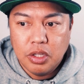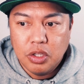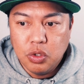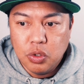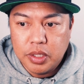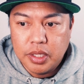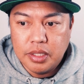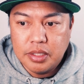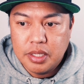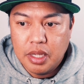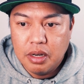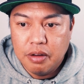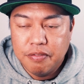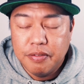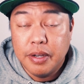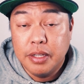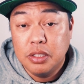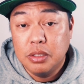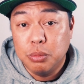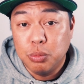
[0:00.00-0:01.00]
You can tend to
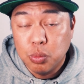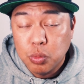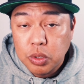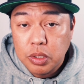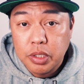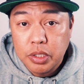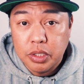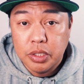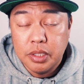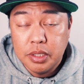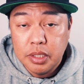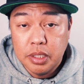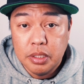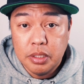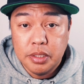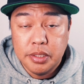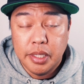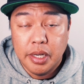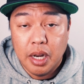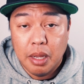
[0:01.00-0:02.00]
find some really good
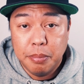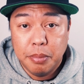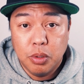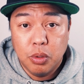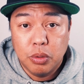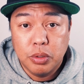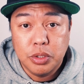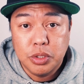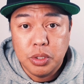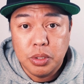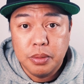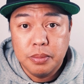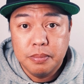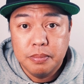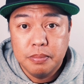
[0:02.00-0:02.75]
deals at Amiokacho.